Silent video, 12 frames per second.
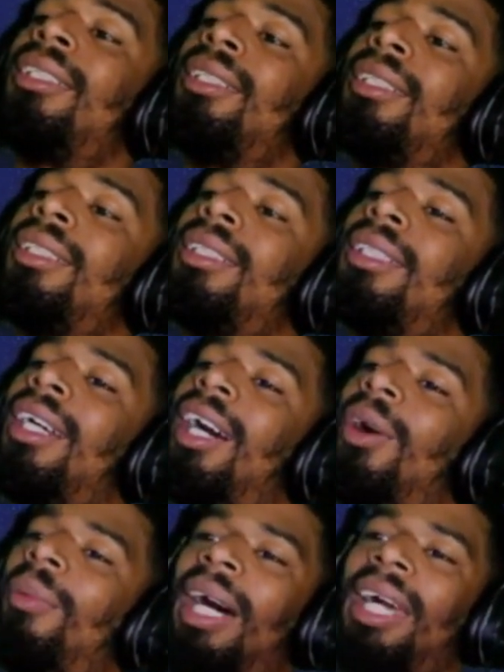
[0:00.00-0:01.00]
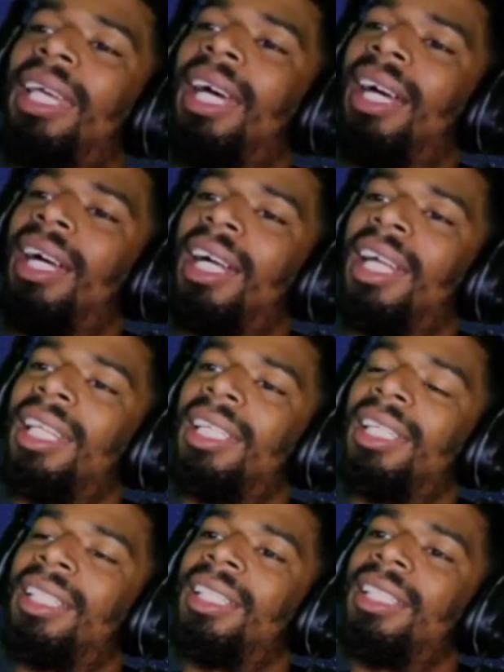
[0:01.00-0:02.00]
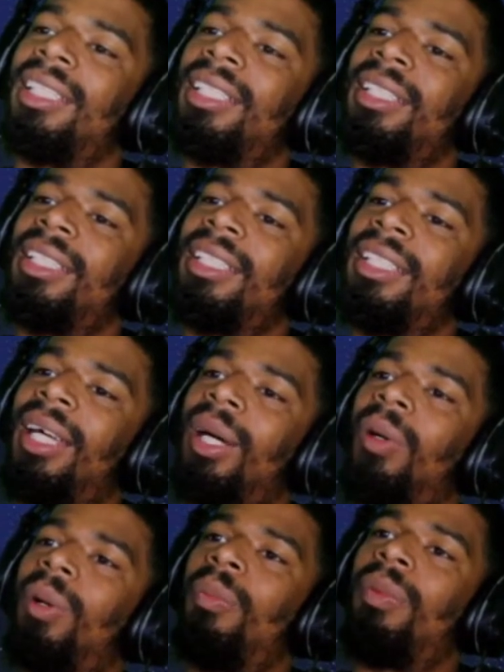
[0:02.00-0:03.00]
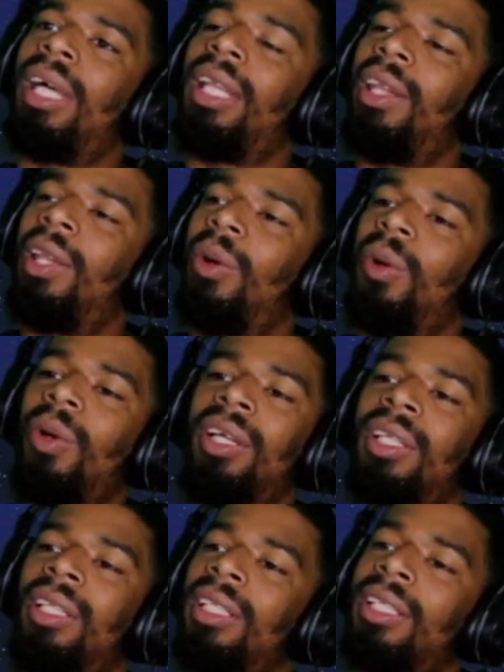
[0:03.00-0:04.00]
Oh my God. Oh my Lord.